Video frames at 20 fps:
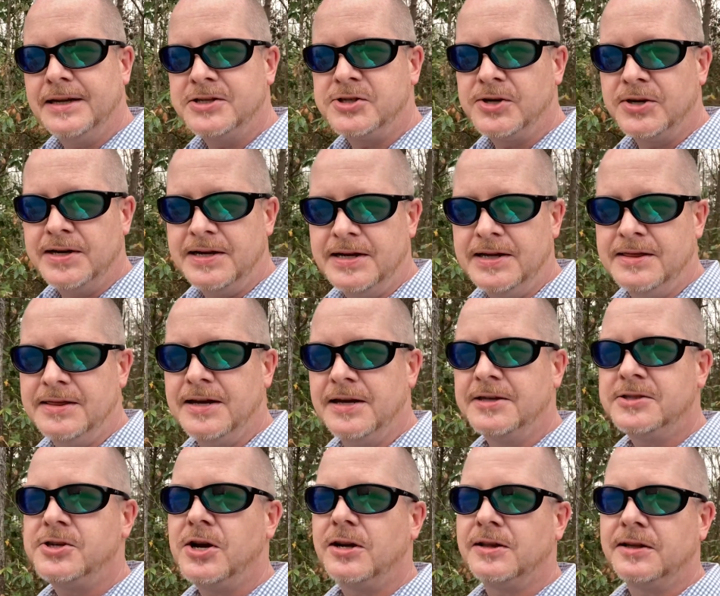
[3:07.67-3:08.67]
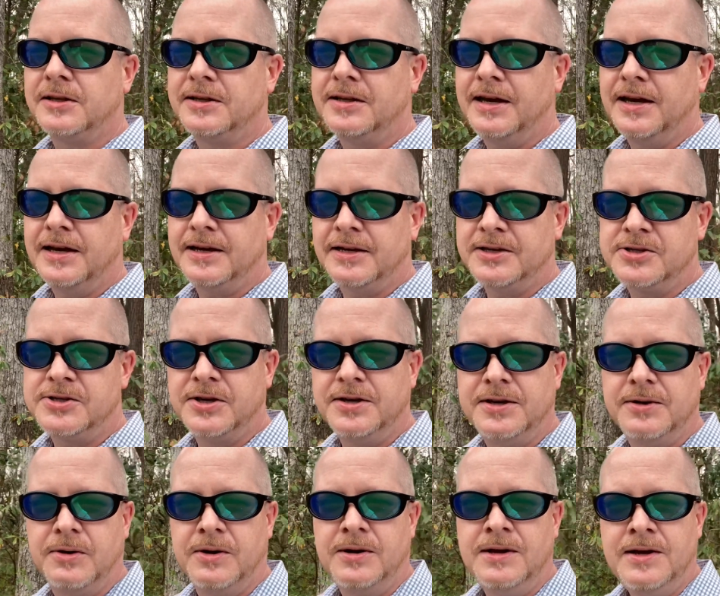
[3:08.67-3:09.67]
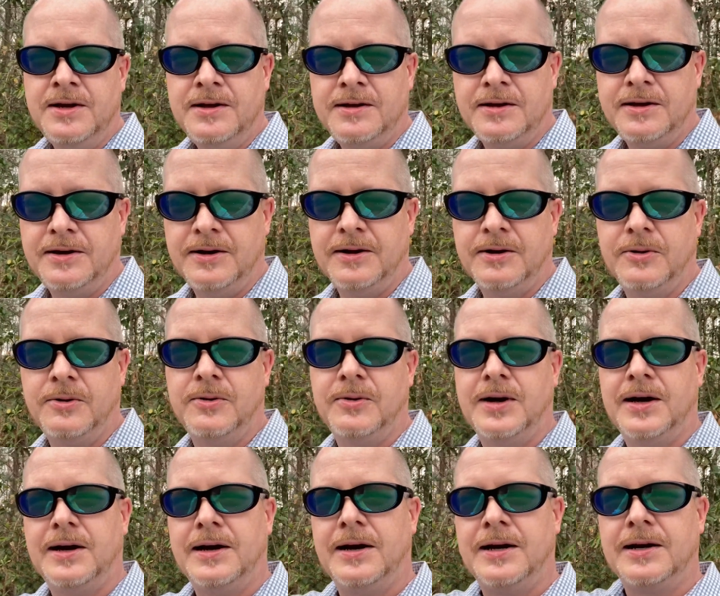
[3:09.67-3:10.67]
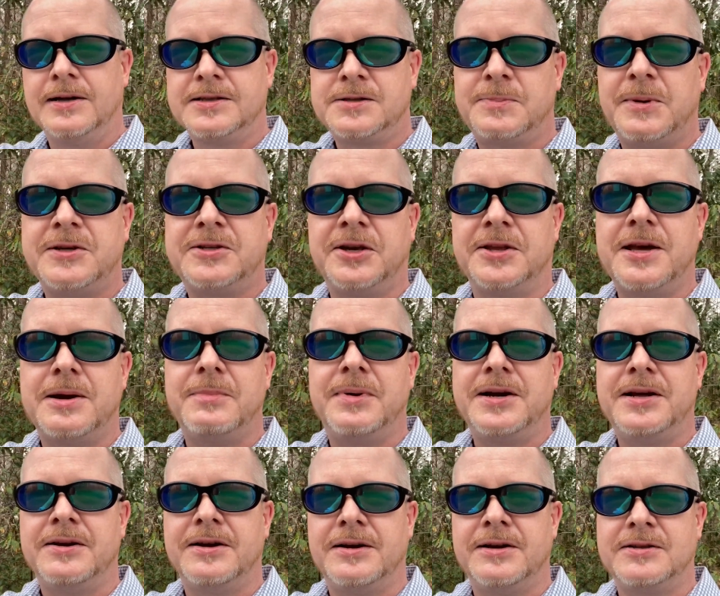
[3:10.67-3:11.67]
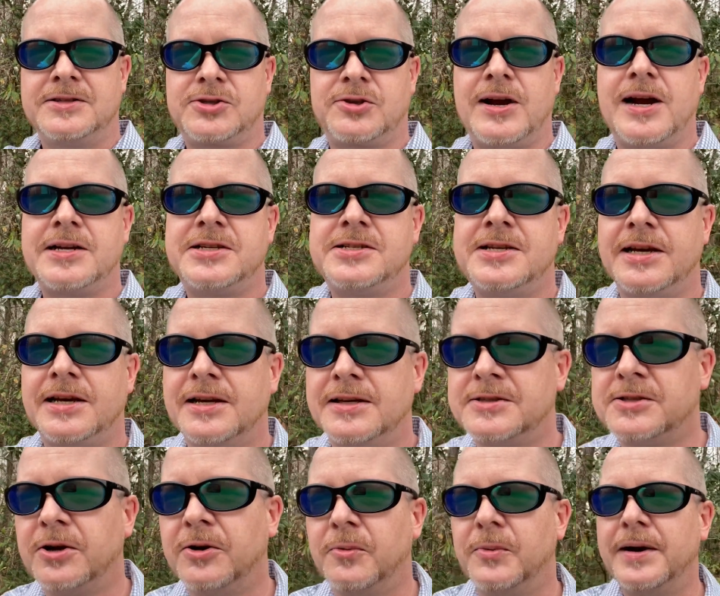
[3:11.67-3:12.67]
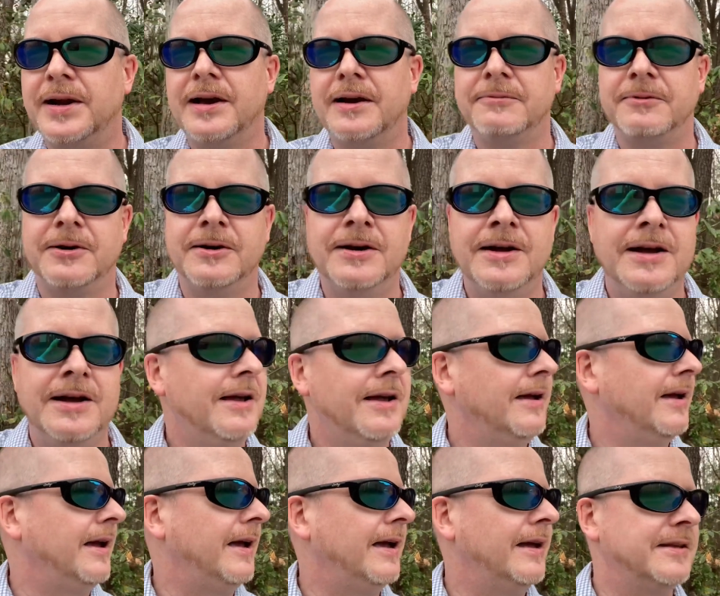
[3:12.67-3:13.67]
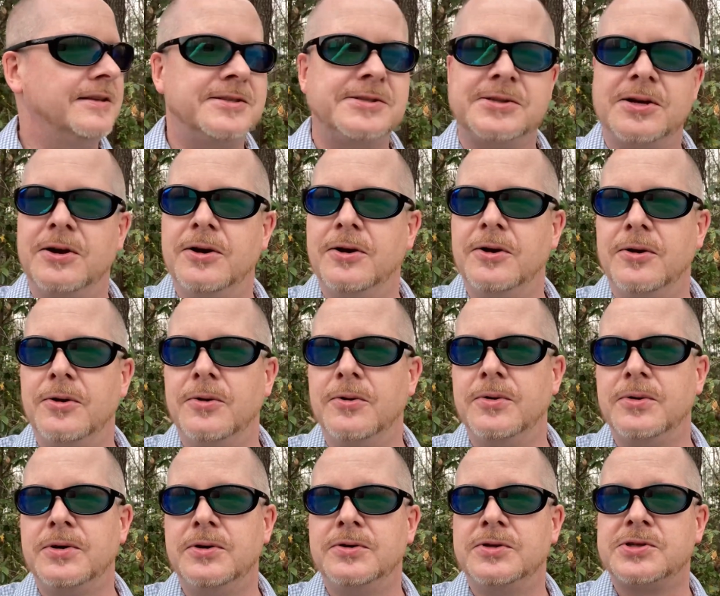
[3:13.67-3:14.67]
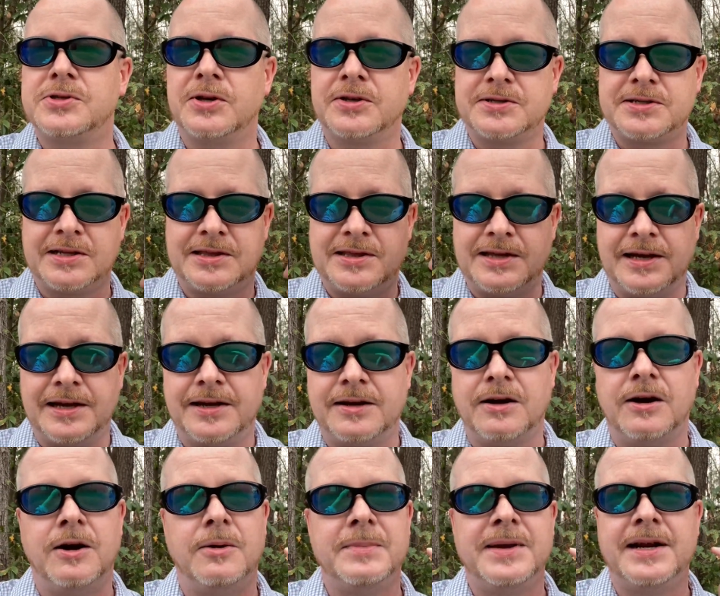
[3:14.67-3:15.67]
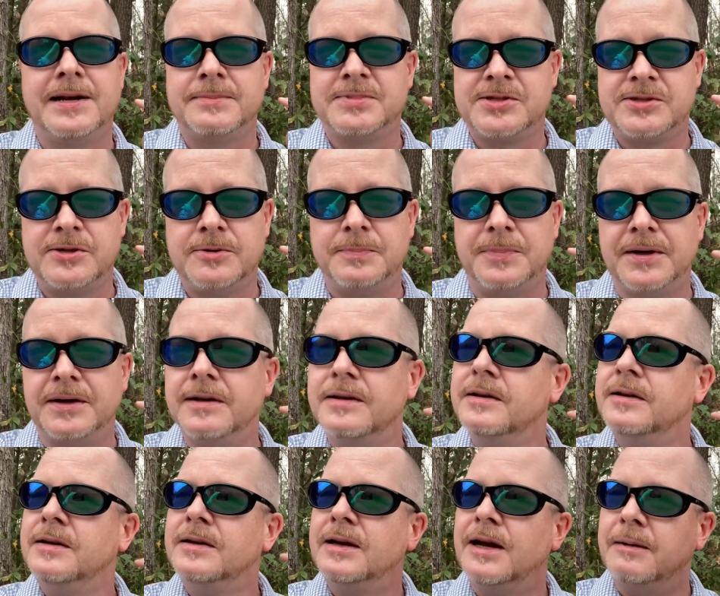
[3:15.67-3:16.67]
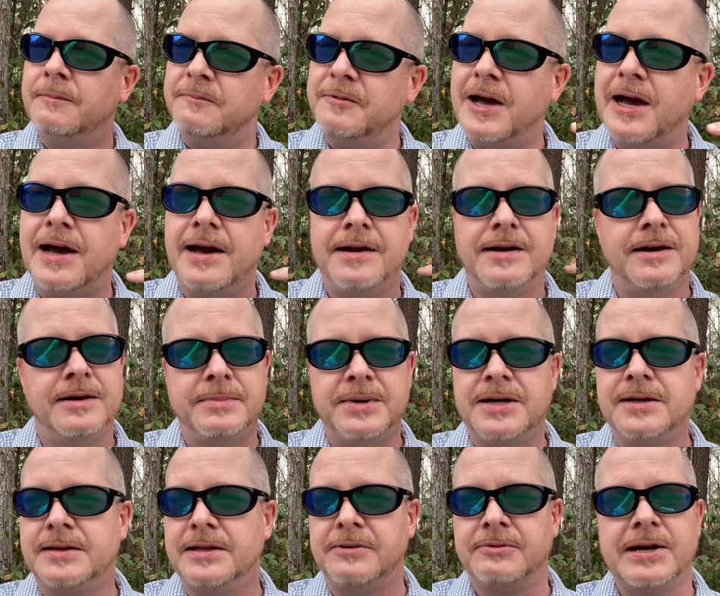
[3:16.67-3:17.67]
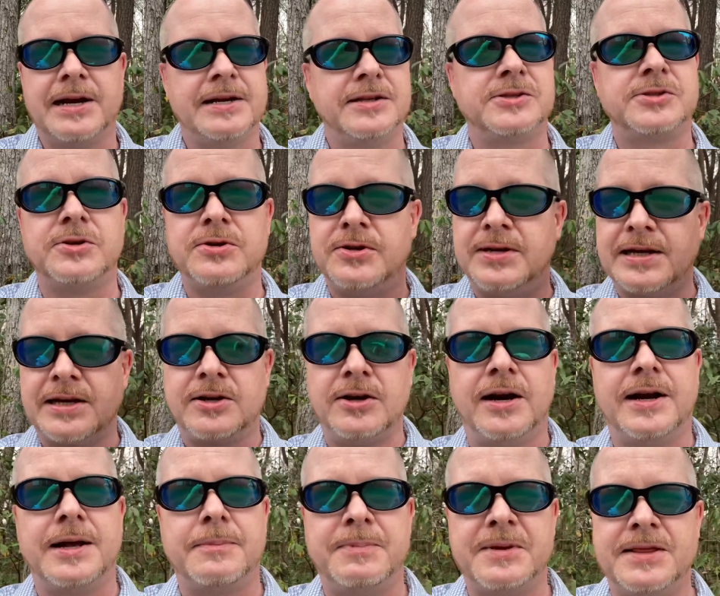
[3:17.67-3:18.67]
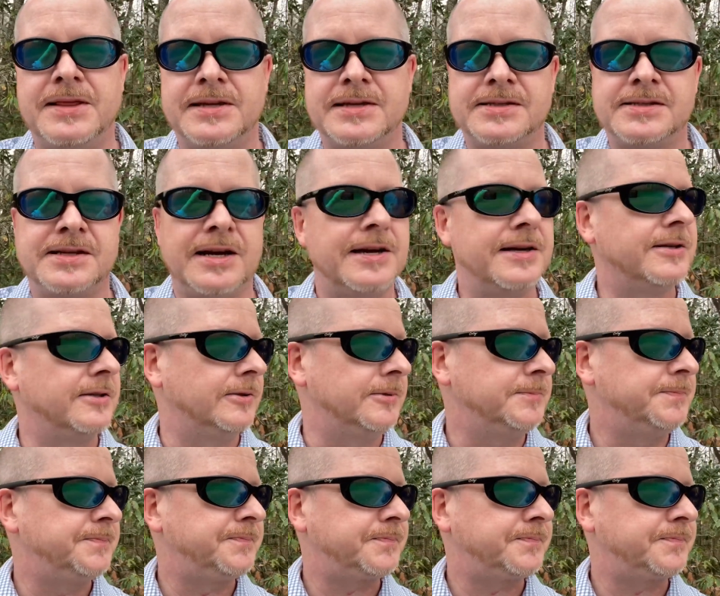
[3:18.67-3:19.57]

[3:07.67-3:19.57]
I shouldn't have eaten that chocolate cake. I shouldn't have, spent all that money on scratch tickets or whatever. And so you start to think, oh man, I'm stupid. I'm fat. I'm ugly, right? And so you get caught up in this cycle.